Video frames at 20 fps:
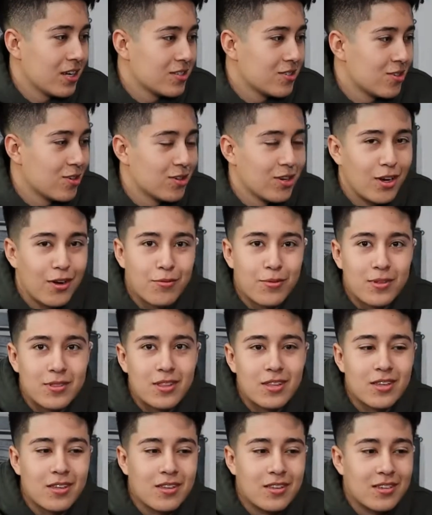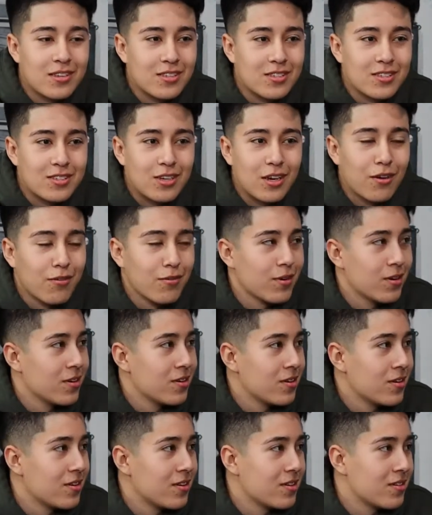I started off with the
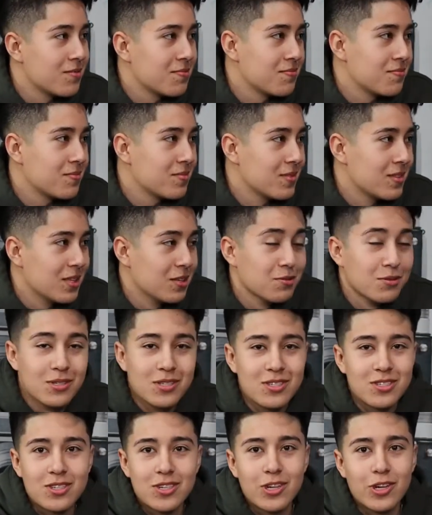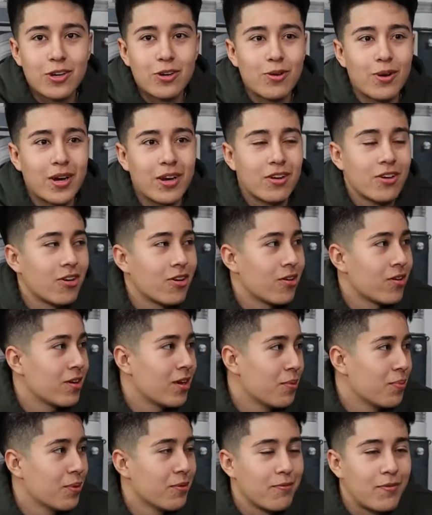Discover, and it was a secured credit card.
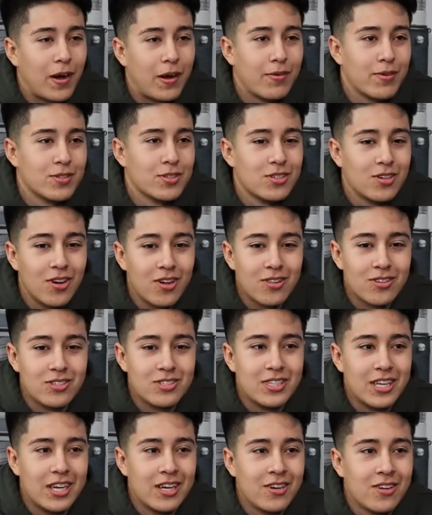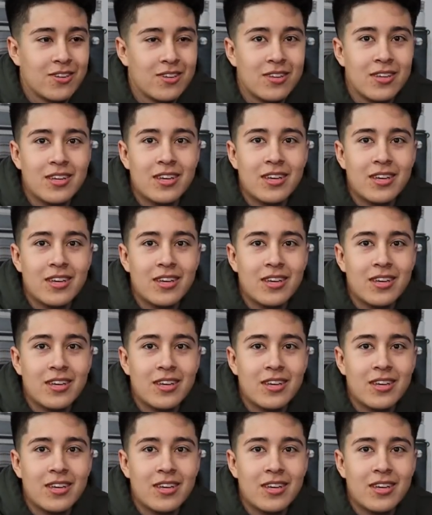I put $500 down.